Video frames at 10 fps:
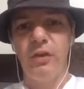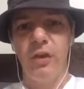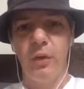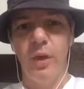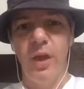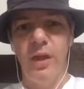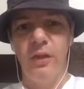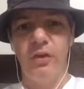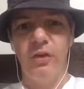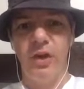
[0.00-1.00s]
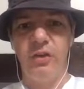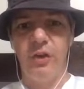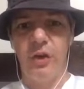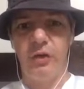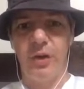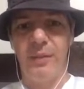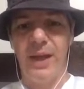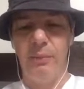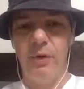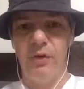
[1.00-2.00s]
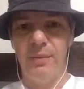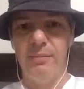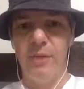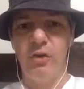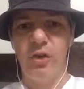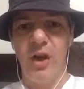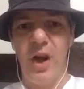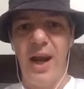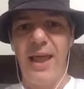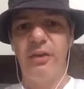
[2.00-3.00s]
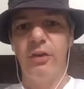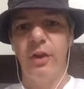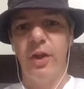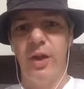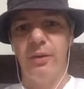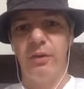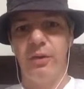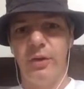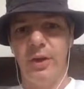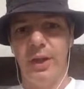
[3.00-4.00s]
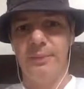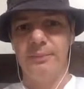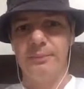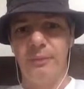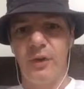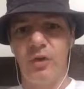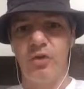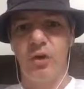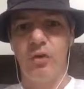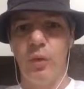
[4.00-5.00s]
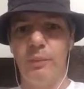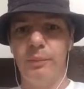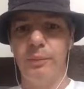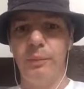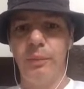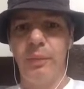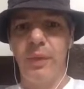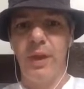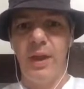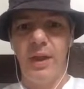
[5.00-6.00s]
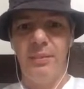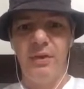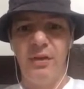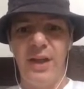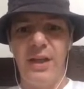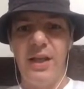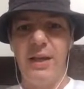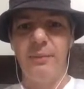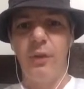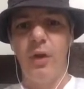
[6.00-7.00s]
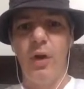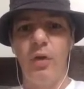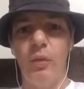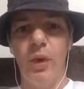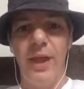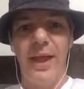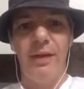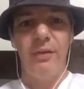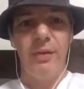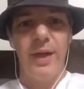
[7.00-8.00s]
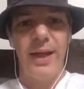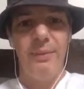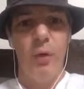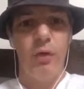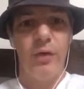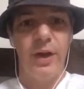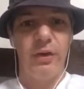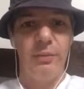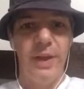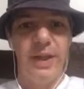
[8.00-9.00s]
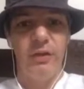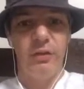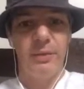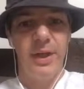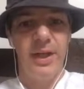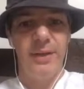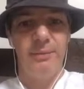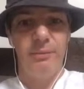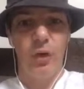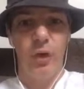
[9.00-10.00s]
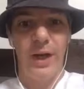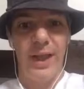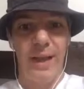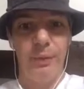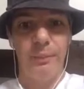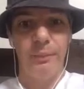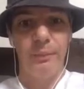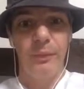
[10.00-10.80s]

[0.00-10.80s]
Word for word: so this suggestion that the scrum cap, which is a much less much um, structural uh, piece of headgear will have any more effect is clearly not going to happen.